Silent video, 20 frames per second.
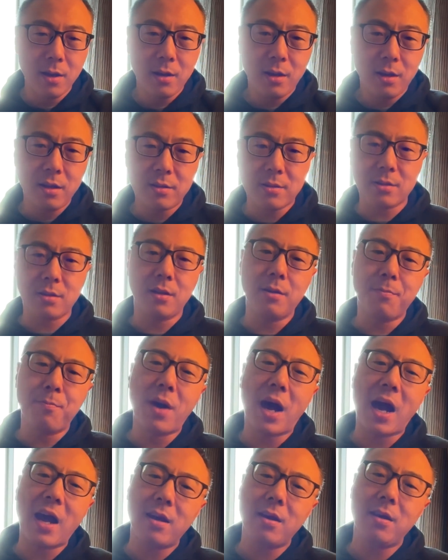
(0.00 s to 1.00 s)
It
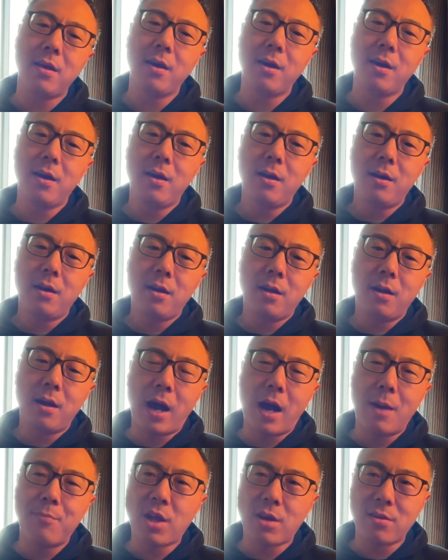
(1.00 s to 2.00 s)
might.
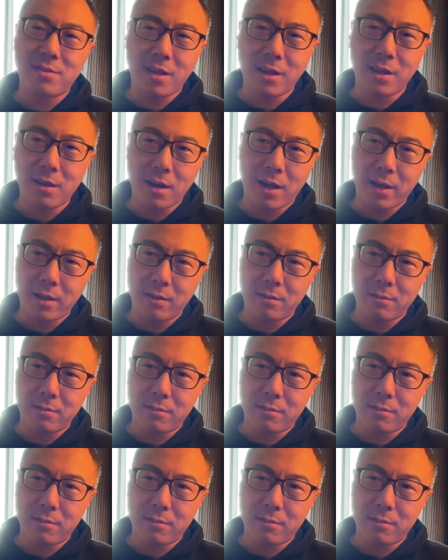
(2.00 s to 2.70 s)
I'm not saying like